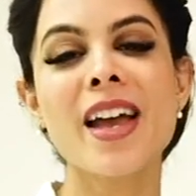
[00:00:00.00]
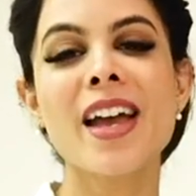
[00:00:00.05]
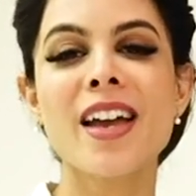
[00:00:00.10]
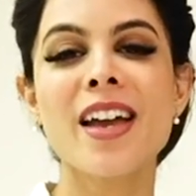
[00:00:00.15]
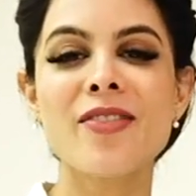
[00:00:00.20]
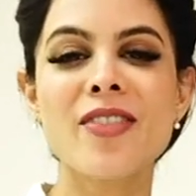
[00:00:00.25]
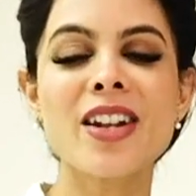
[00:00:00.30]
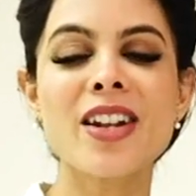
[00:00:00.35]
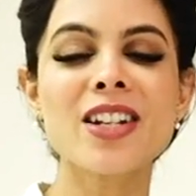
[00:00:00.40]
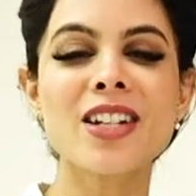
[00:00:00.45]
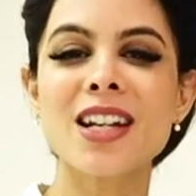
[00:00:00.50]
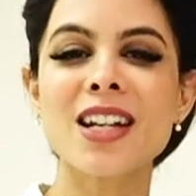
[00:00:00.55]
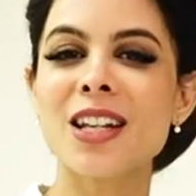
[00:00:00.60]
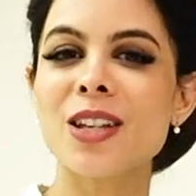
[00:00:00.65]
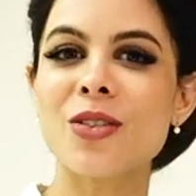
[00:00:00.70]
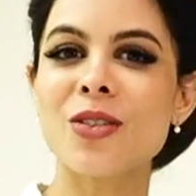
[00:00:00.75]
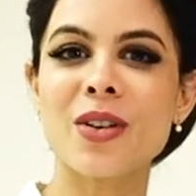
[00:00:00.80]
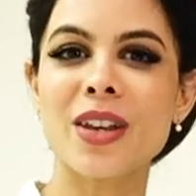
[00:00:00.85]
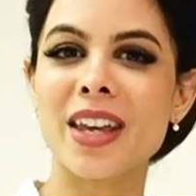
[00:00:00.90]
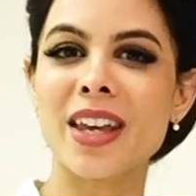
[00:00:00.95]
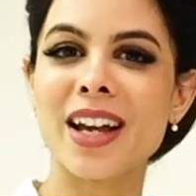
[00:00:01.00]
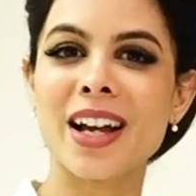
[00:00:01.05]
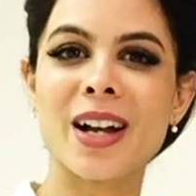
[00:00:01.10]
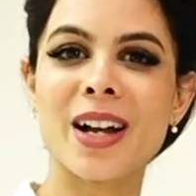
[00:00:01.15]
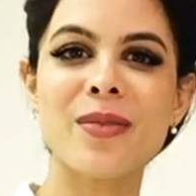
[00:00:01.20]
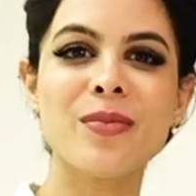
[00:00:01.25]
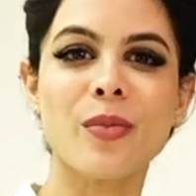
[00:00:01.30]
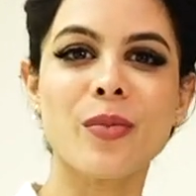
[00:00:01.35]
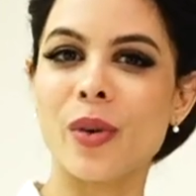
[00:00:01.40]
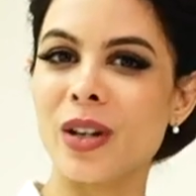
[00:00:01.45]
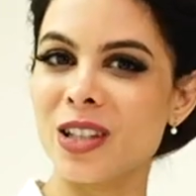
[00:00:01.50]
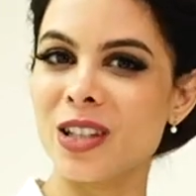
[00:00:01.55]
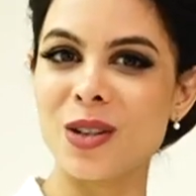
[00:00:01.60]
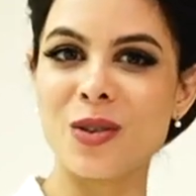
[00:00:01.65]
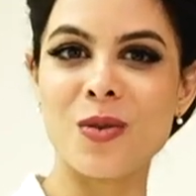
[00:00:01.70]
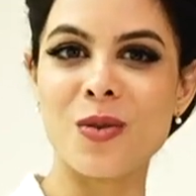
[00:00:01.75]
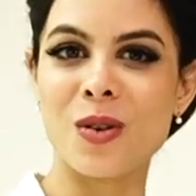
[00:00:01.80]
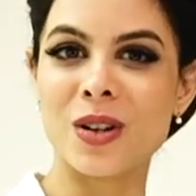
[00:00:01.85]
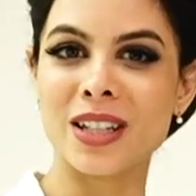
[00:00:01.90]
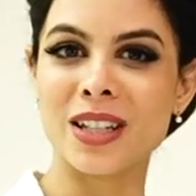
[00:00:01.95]
Eventually you're here once a
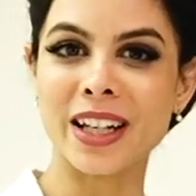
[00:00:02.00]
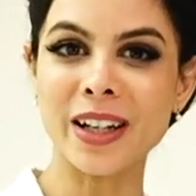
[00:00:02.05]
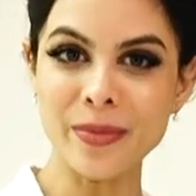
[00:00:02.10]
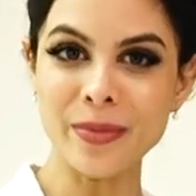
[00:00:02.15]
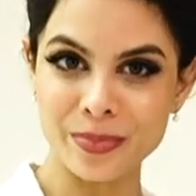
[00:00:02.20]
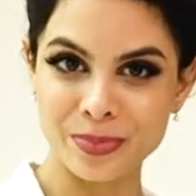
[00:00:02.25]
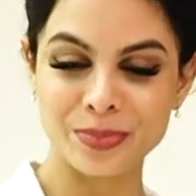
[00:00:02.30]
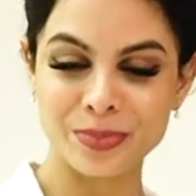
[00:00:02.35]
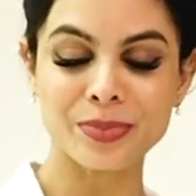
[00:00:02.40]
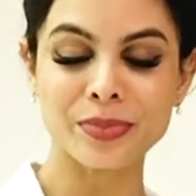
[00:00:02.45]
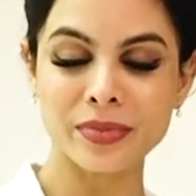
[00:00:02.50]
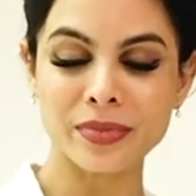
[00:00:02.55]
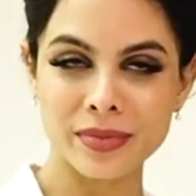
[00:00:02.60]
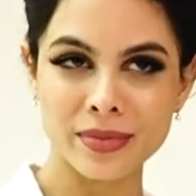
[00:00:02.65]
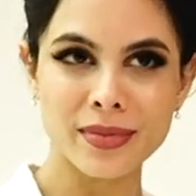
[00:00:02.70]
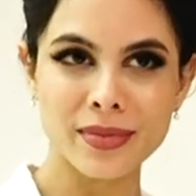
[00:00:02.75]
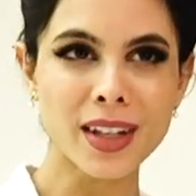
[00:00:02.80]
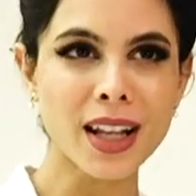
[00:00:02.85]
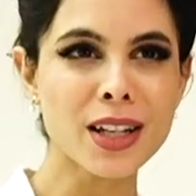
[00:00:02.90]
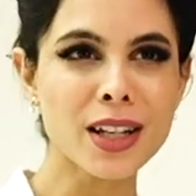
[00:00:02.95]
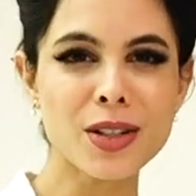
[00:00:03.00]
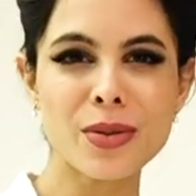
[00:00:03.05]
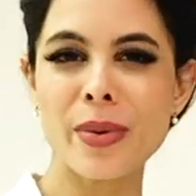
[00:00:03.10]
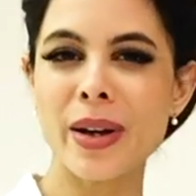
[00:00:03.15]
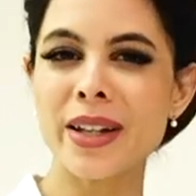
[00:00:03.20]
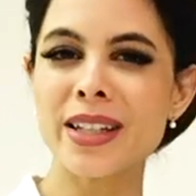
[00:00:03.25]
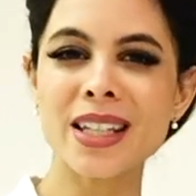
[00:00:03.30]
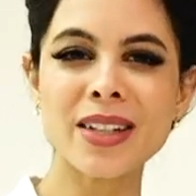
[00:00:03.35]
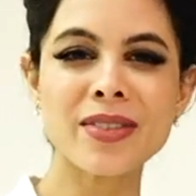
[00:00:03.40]
quarter to once